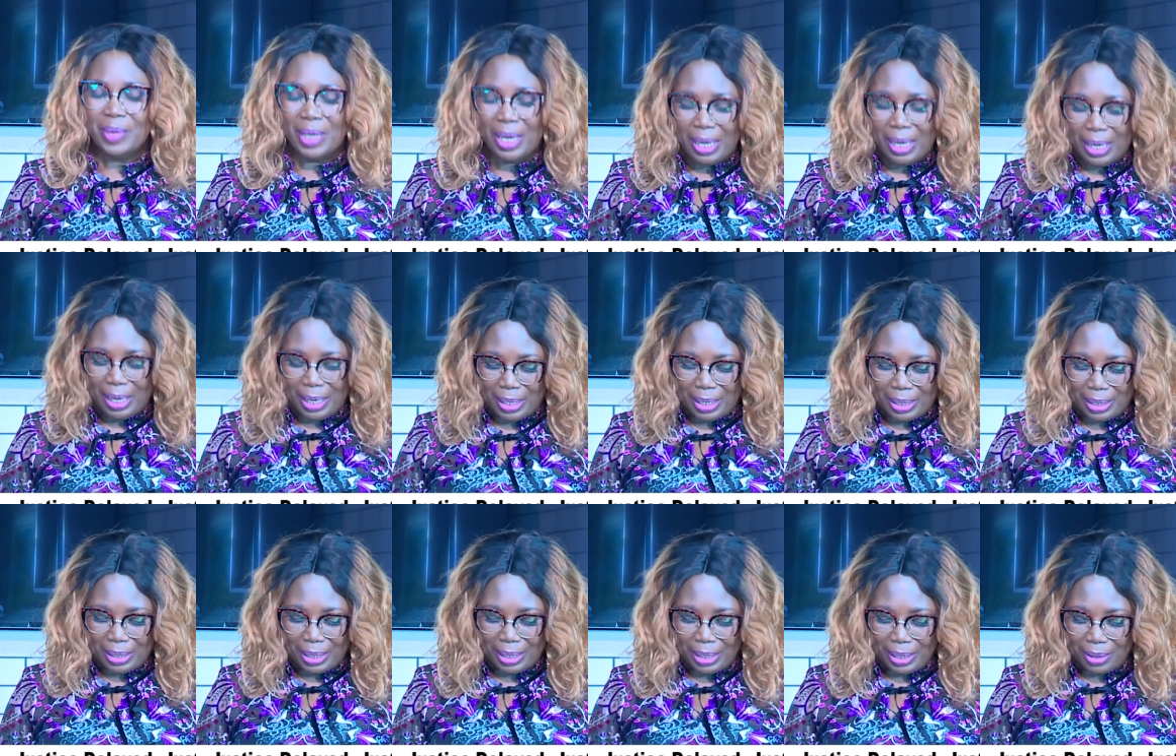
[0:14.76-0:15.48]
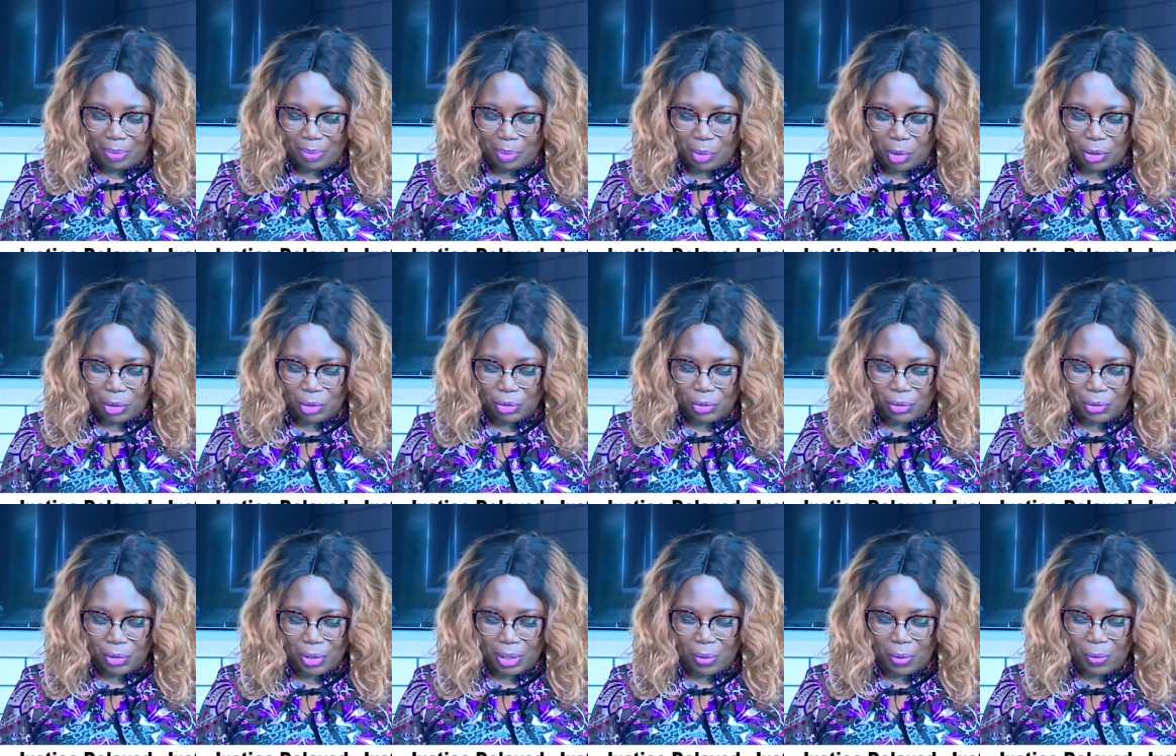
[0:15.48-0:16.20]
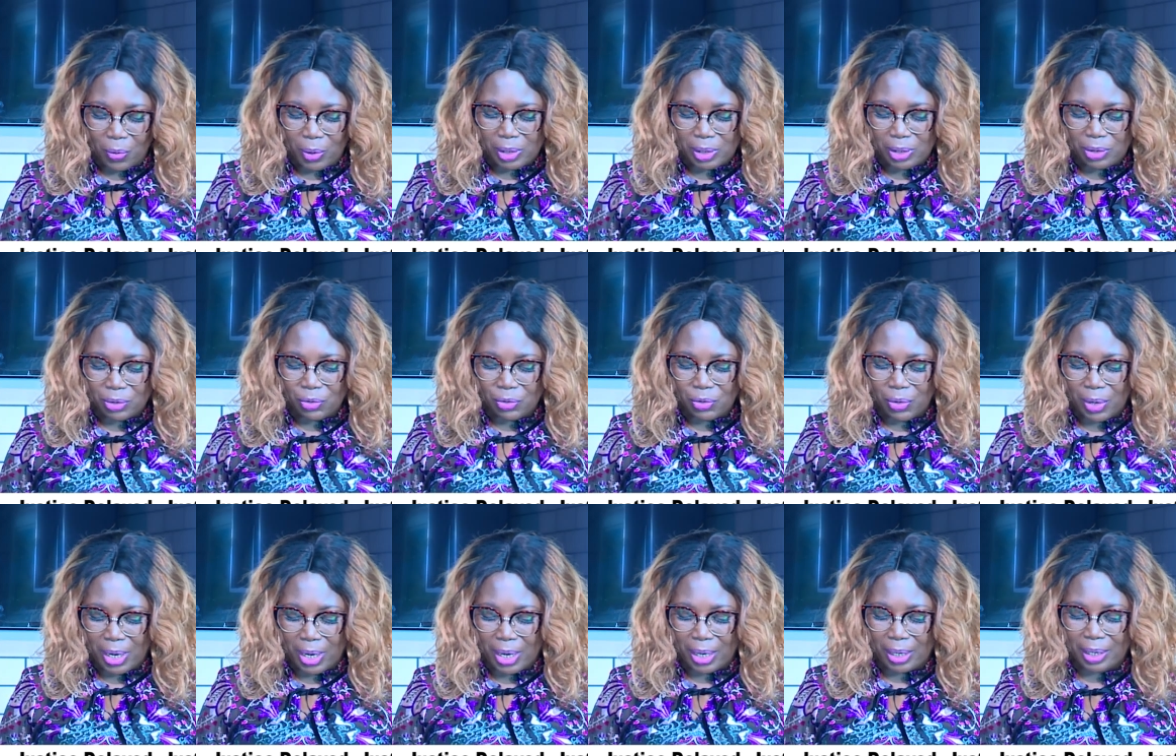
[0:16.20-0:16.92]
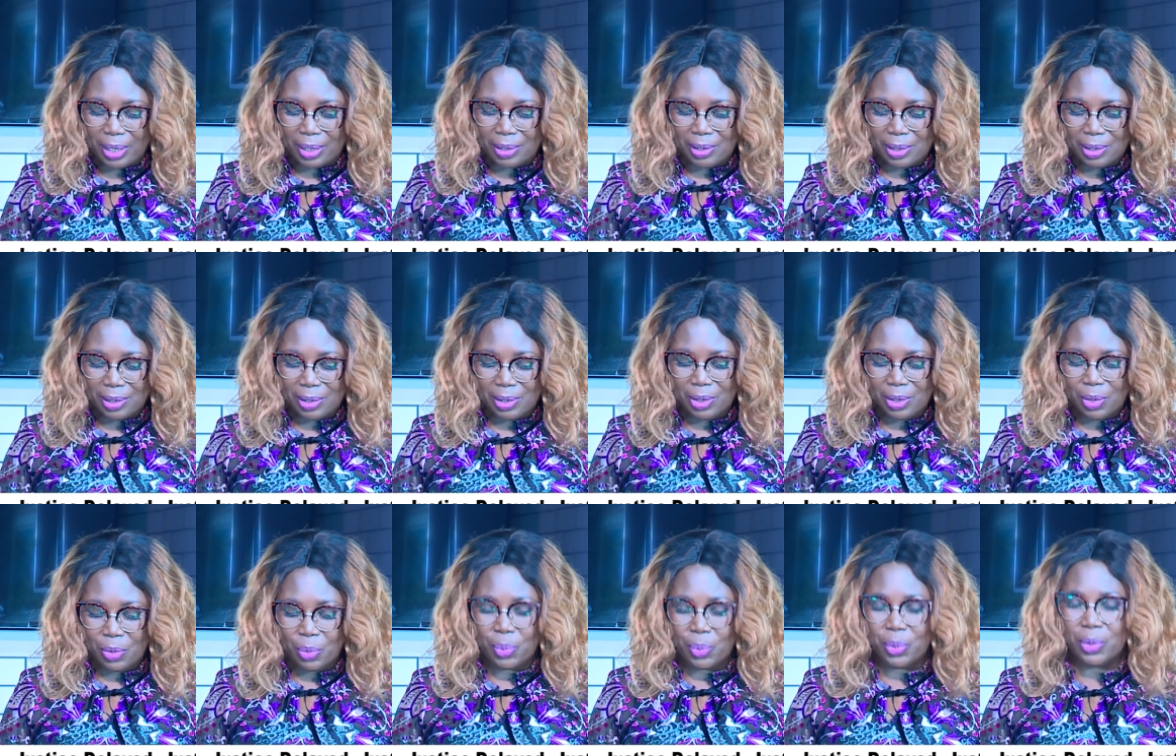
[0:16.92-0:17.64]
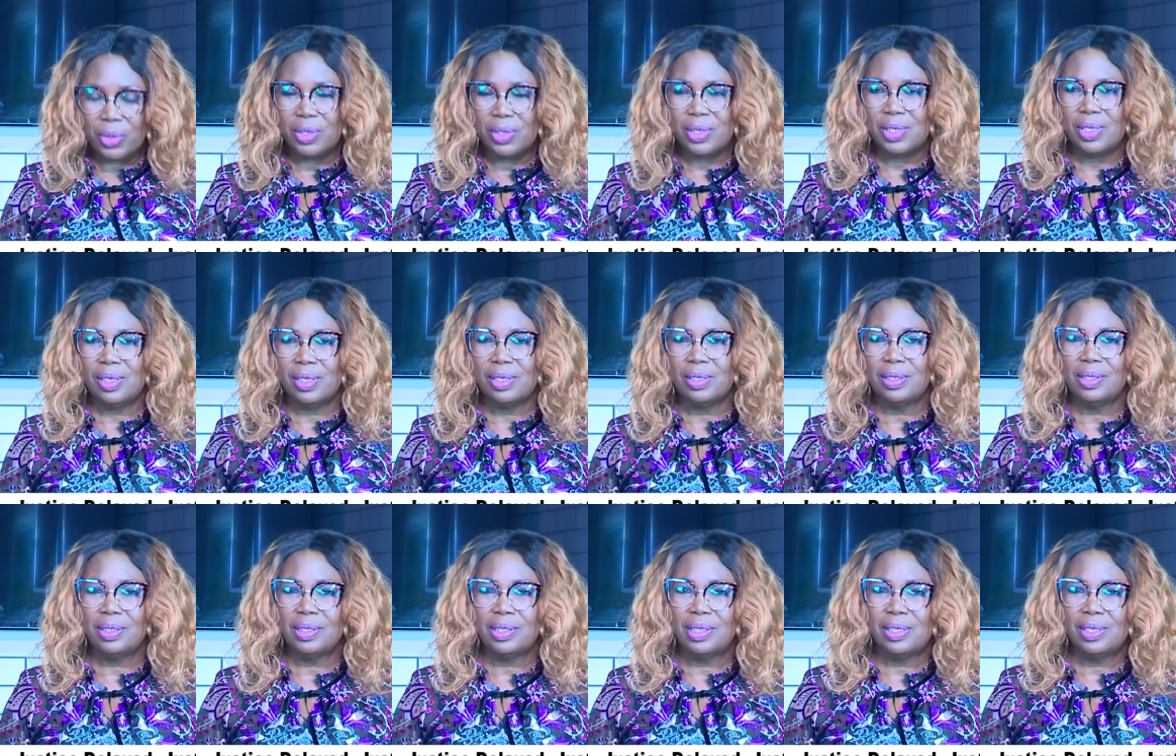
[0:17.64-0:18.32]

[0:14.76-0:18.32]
And then monitoring awaiting trial cases in prisons.